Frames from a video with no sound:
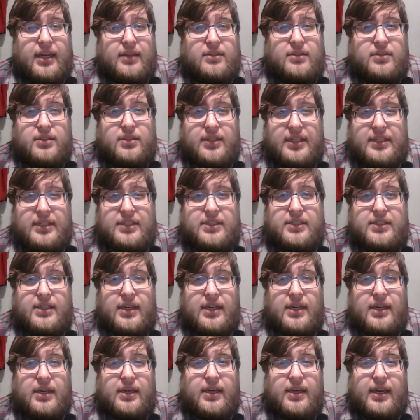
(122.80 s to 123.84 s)

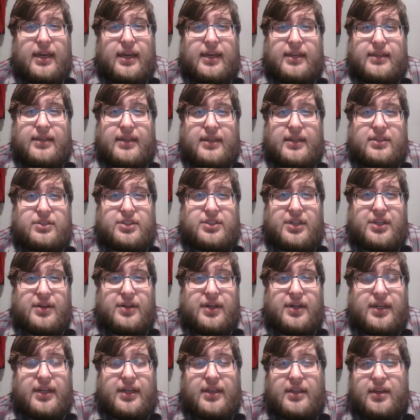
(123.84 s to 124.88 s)
Tunisia and
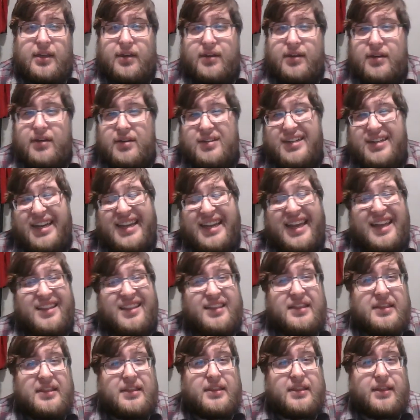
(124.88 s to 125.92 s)
Algeria. They're
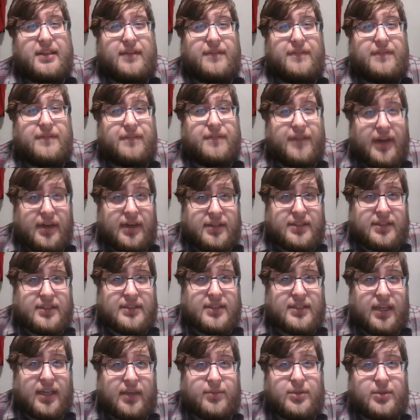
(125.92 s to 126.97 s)
again they're fairly
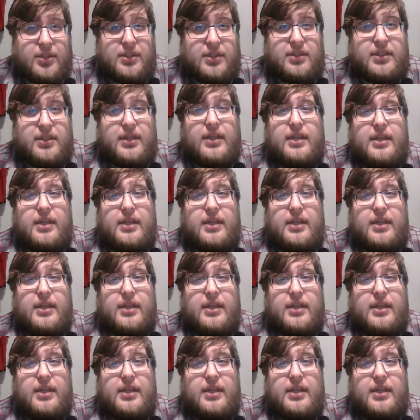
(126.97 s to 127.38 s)
stable,